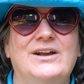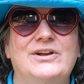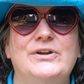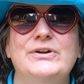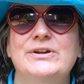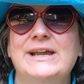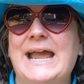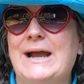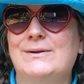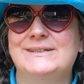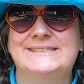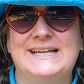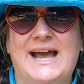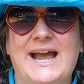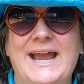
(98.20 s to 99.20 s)
cook
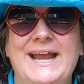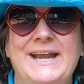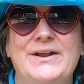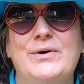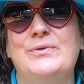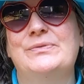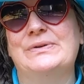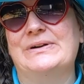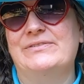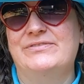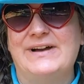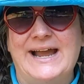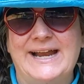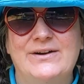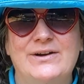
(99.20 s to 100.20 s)
outside over a
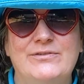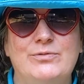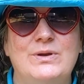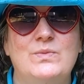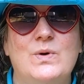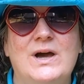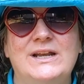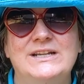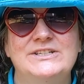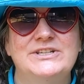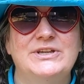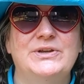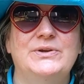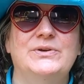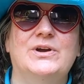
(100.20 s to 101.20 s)
fire if we wanted
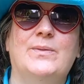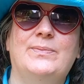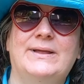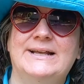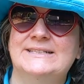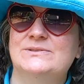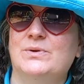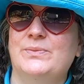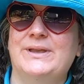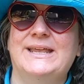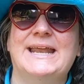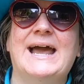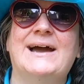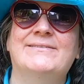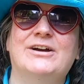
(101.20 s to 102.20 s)
to, a place where we
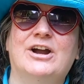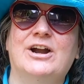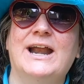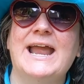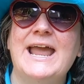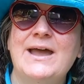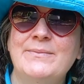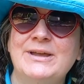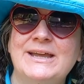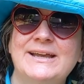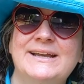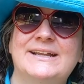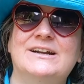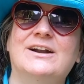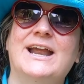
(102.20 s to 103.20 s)
could have our
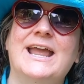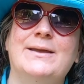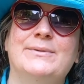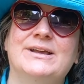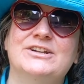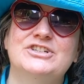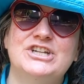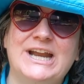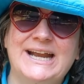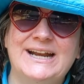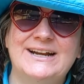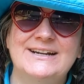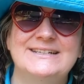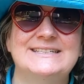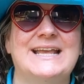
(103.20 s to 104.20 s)
hammock and our hammock
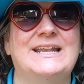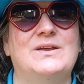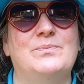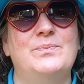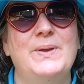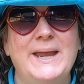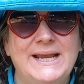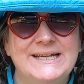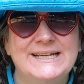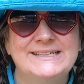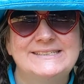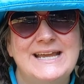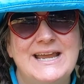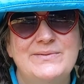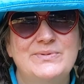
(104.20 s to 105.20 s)
chairs and a
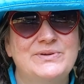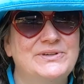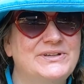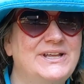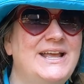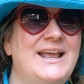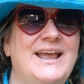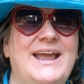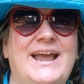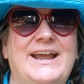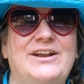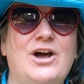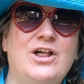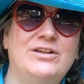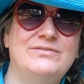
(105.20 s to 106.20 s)
picnic table
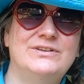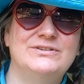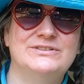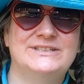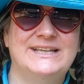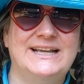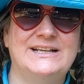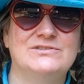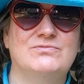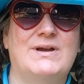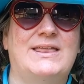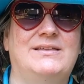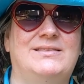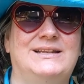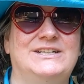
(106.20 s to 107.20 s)
and all of those things
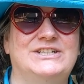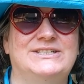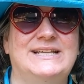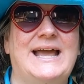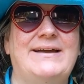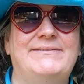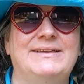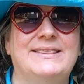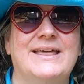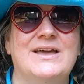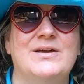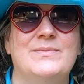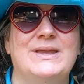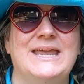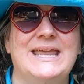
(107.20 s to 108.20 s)
rather than just having
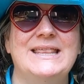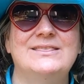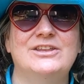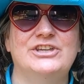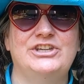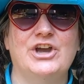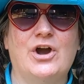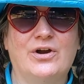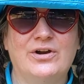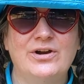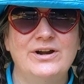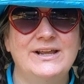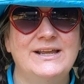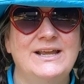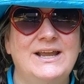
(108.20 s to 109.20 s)
them in the yard